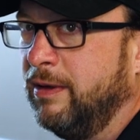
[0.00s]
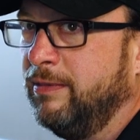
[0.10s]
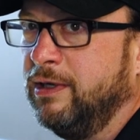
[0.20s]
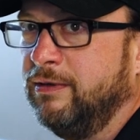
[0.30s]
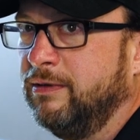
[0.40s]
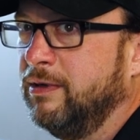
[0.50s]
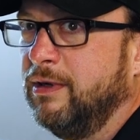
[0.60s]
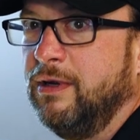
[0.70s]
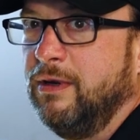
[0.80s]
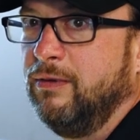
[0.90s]
I mean,
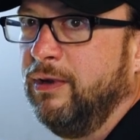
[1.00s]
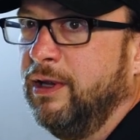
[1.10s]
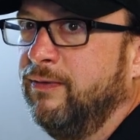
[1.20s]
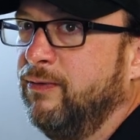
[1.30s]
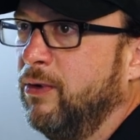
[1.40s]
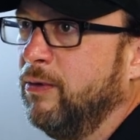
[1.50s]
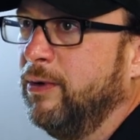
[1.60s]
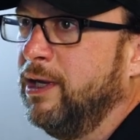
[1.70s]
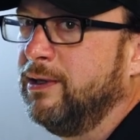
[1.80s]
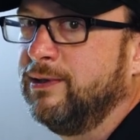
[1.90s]
within 4
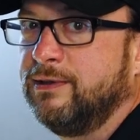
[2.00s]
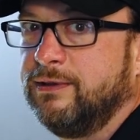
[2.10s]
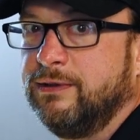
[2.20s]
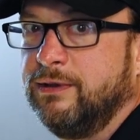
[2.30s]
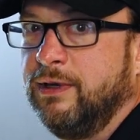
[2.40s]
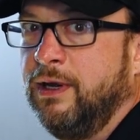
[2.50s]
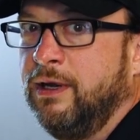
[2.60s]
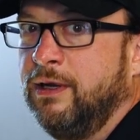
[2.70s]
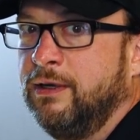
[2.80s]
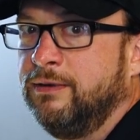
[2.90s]
weeks.
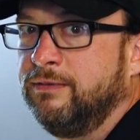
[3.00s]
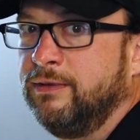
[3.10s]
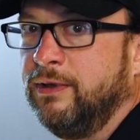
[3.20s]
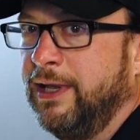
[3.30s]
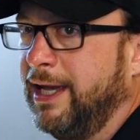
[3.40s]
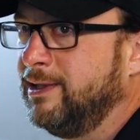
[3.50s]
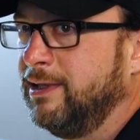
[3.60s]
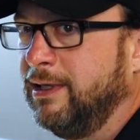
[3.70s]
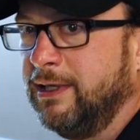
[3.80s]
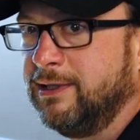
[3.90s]
The last
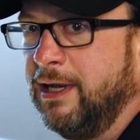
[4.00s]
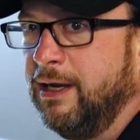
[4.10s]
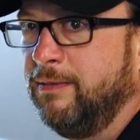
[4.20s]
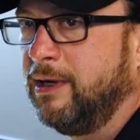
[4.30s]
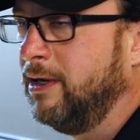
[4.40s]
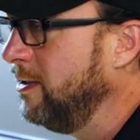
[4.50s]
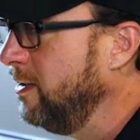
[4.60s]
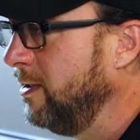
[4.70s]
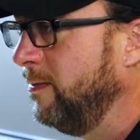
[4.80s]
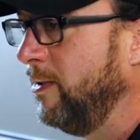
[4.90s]
thing that's got to get
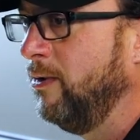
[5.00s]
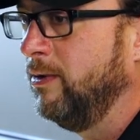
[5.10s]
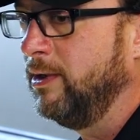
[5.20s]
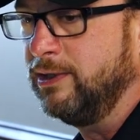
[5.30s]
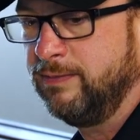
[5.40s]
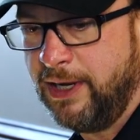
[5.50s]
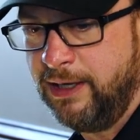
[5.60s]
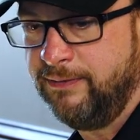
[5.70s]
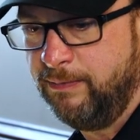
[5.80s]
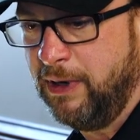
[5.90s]
done to the boat is
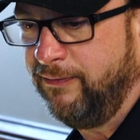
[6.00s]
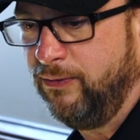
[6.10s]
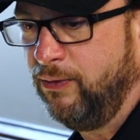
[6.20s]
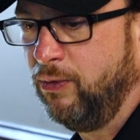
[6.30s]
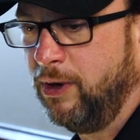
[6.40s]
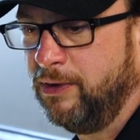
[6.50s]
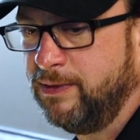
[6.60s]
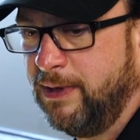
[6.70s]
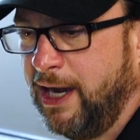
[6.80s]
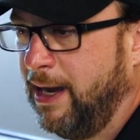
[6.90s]
my food
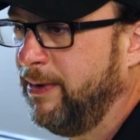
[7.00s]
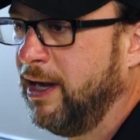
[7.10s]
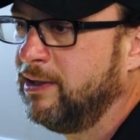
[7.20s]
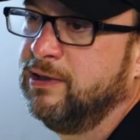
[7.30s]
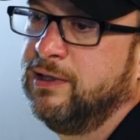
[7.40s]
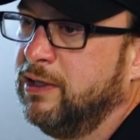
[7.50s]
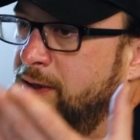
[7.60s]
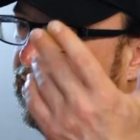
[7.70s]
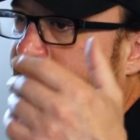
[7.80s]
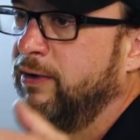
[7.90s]
warmers, my hot boxes get
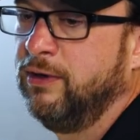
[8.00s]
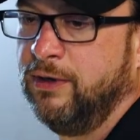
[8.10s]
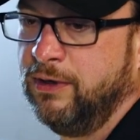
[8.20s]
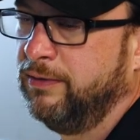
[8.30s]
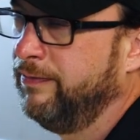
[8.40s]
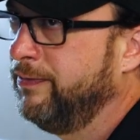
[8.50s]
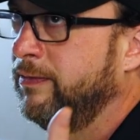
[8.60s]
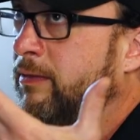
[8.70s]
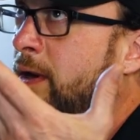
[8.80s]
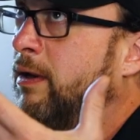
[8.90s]
delivered.
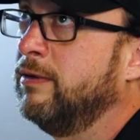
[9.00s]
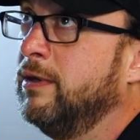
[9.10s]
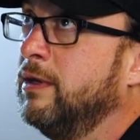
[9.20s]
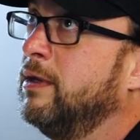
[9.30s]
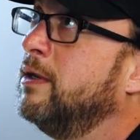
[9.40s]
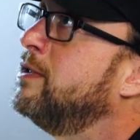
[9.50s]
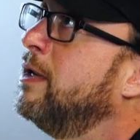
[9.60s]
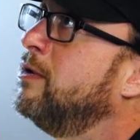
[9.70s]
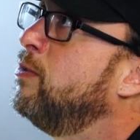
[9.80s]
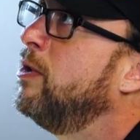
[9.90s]
I think they
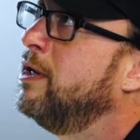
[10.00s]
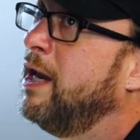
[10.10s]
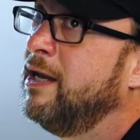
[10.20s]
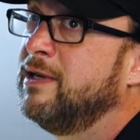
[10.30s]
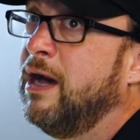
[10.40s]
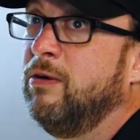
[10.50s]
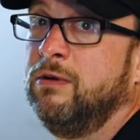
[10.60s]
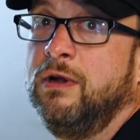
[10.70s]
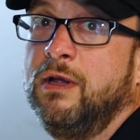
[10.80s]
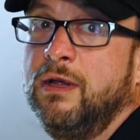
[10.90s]
said 20 days
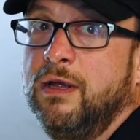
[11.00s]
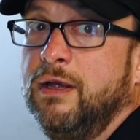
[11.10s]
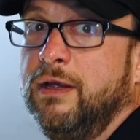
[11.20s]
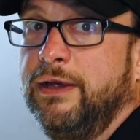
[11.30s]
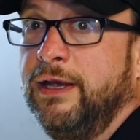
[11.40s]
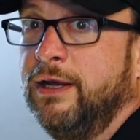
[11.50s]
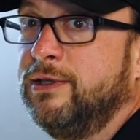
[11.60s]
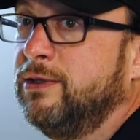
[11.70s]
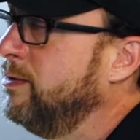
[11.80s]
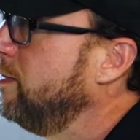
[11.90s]
out, and
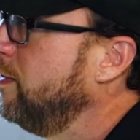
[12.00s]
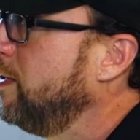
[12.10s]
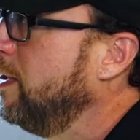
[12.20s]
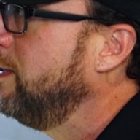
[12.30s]
as soon as those get